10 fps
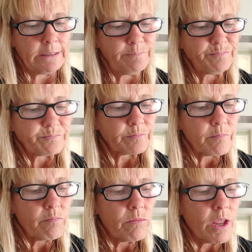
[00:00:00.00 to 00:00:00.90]
um,
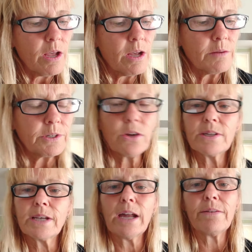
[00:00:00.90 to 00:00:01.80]
so
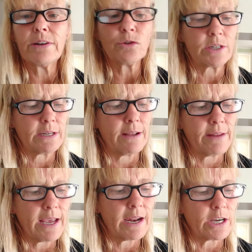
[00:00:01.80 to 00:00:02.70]
it's kind of interesting that
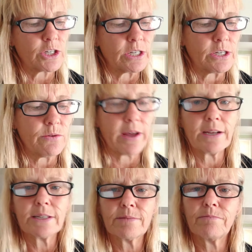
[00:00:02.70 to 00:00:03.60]
they can actually do
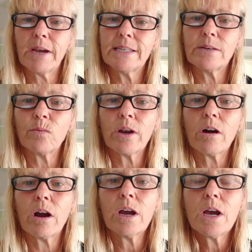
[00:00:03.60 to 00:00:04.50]
that. It's amazing what
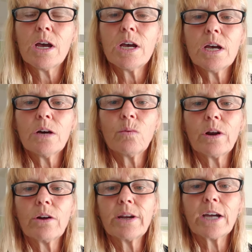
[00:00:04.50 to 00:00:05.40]
our
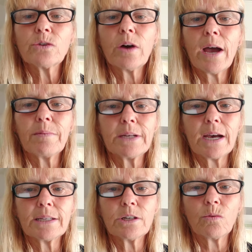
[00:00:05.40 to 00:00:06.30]
what our natural
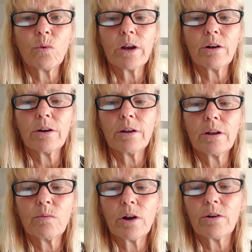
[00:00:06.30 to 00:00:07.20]
habitats are and what our
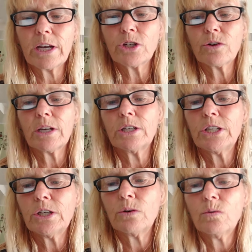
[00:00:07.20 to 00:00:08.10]
what our nature can
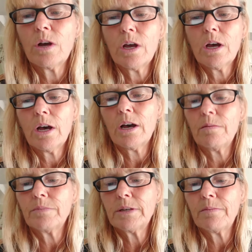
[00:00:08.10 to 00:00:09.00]
do
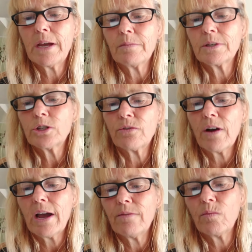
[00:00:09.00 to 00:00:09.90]
um, to be able to
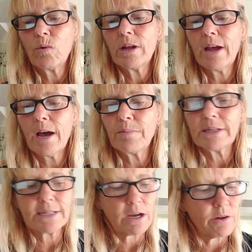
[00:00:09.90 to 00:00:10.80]
survive and what
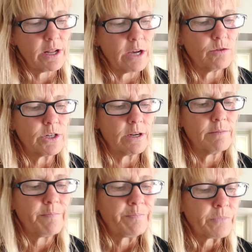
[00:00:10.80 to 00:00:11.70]
happens down in the ocean.